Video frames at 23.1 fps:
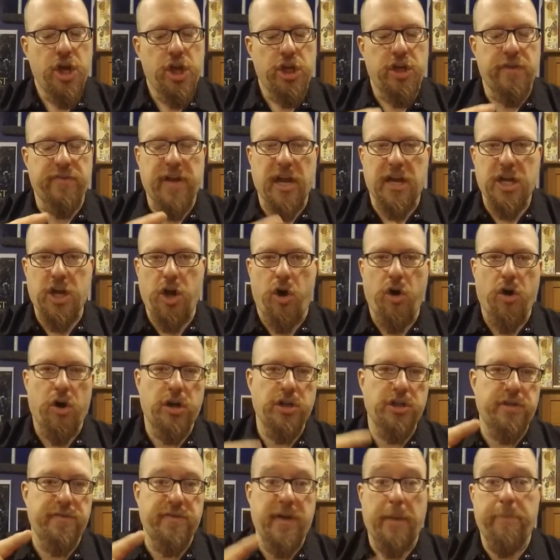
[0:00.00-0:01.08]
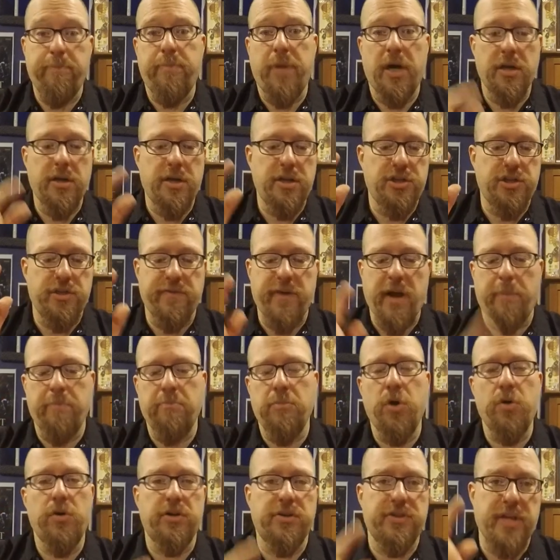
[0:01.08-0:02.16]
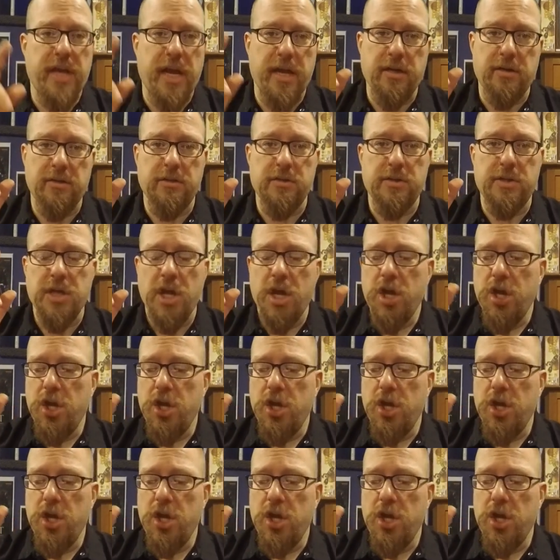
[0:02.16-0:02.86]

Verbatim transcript: You've got cars, you've got buggies, you've got motorcycles,